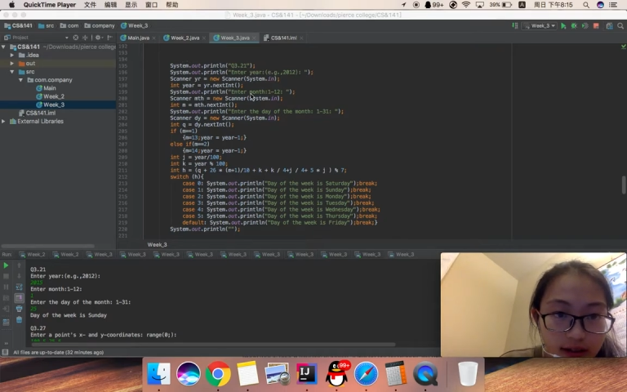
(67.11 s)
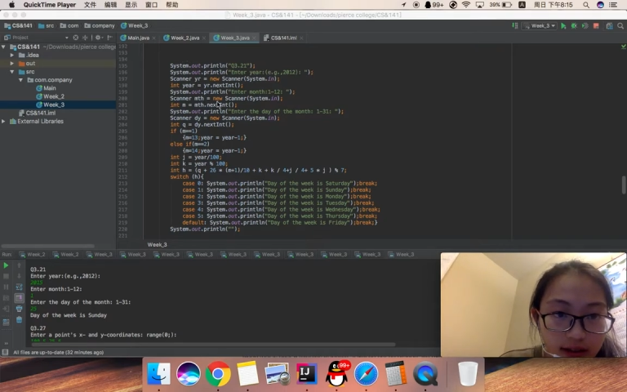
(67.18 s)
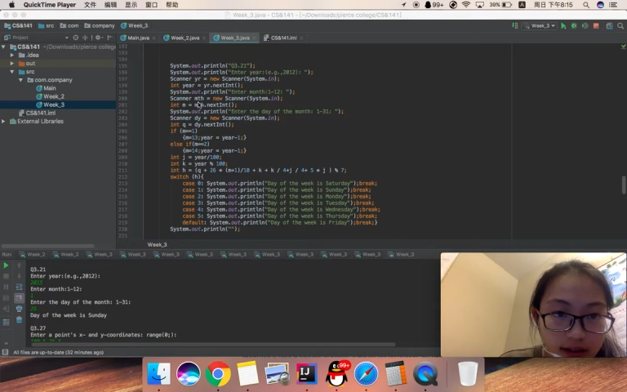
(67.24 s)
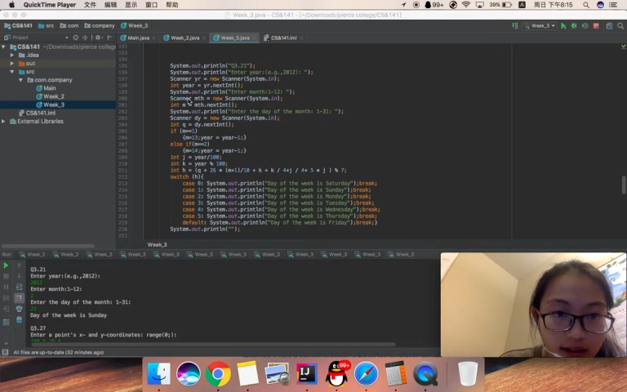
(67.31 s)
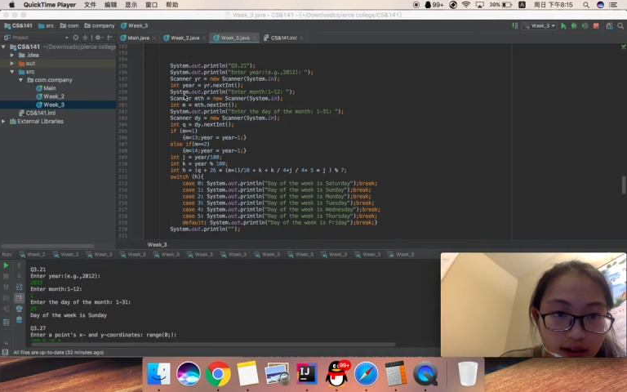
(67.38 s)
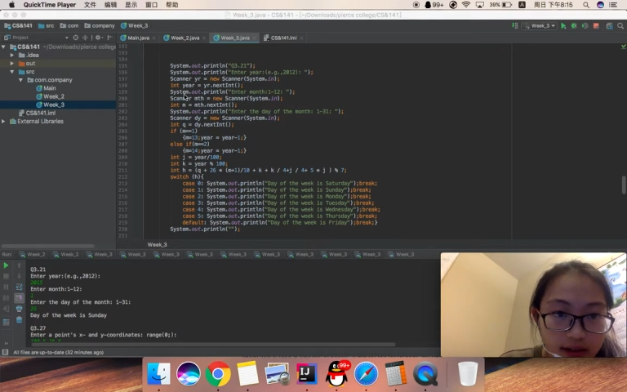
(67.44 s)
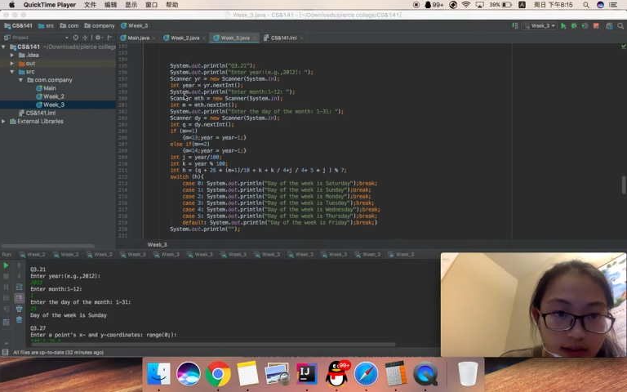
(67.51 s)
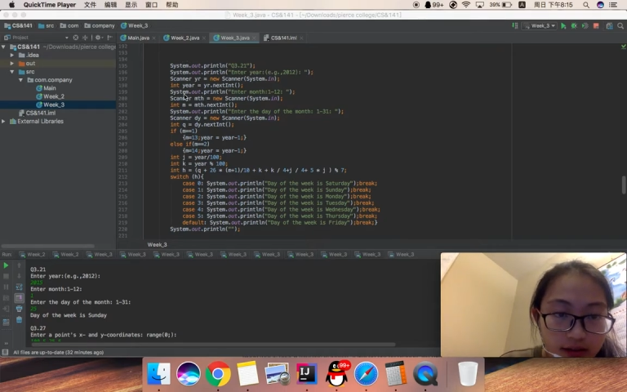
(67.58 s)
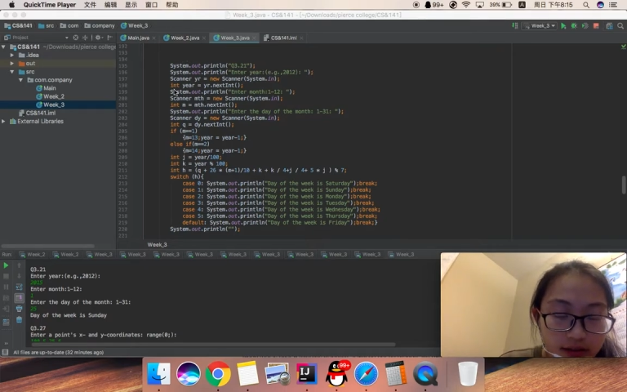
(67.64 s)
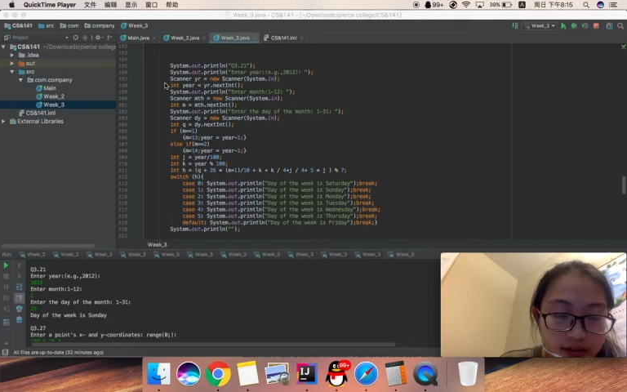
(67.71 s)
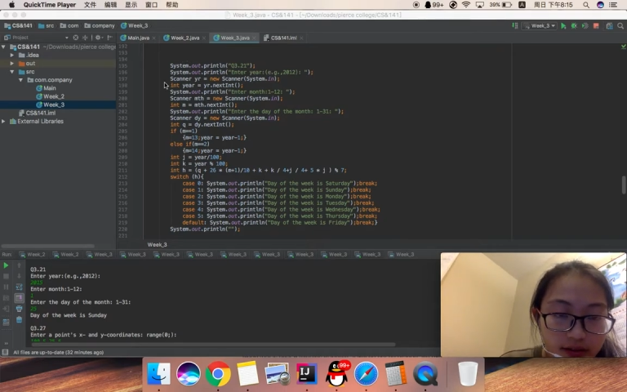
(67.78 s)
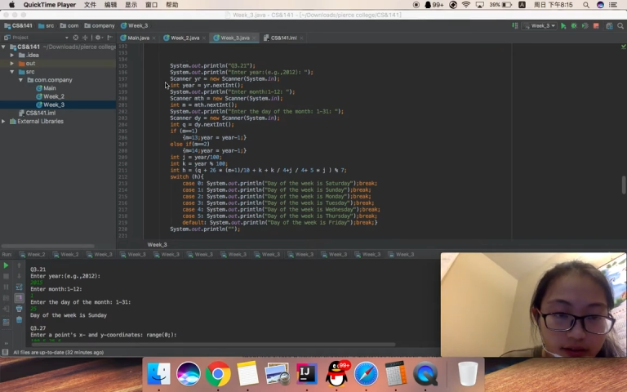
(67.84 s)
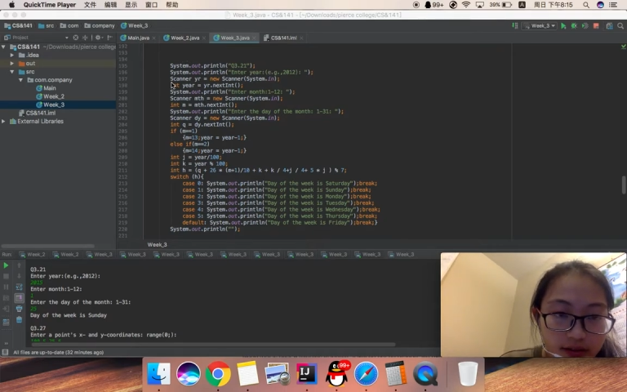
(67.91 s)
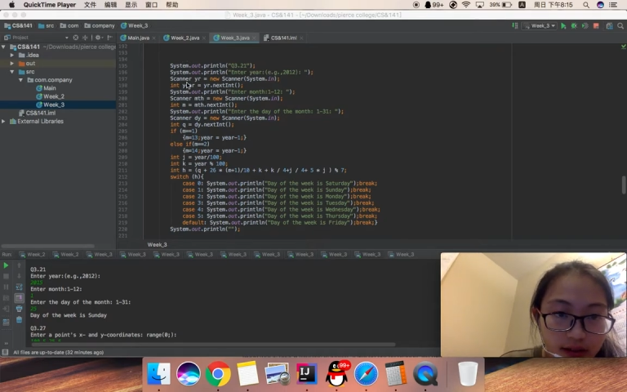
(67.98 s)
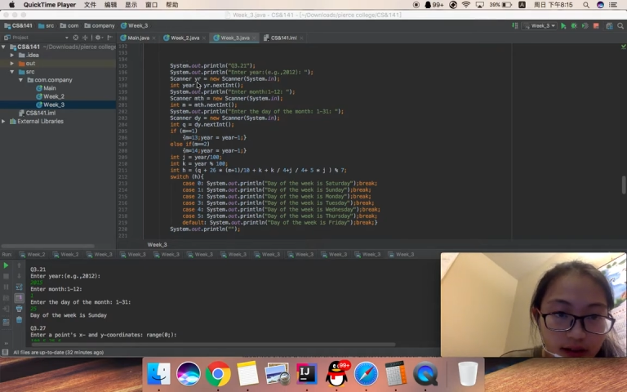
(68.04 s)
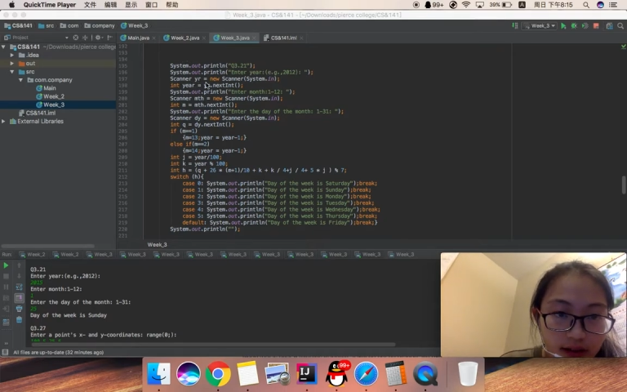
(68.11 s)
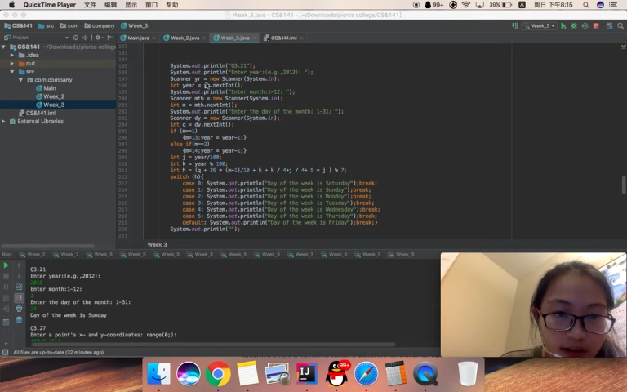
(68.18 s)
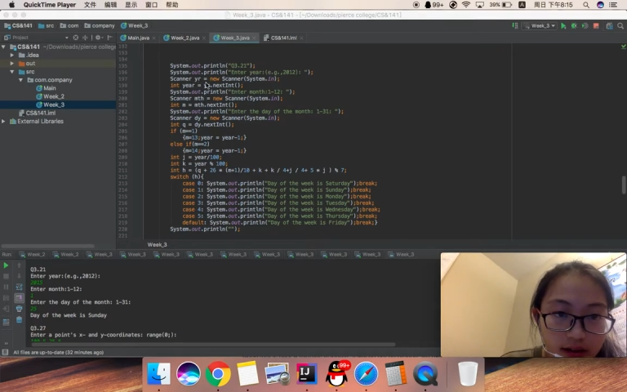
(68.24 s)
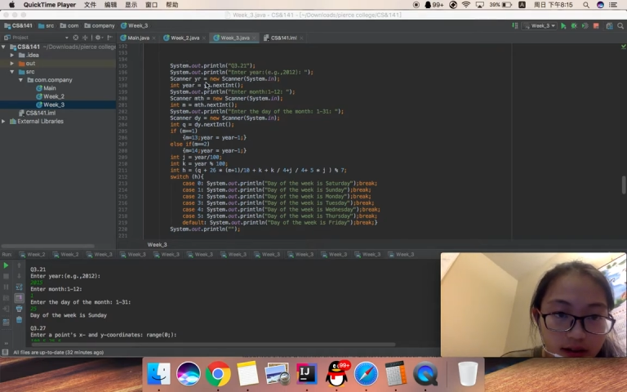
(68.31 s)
and use the scanner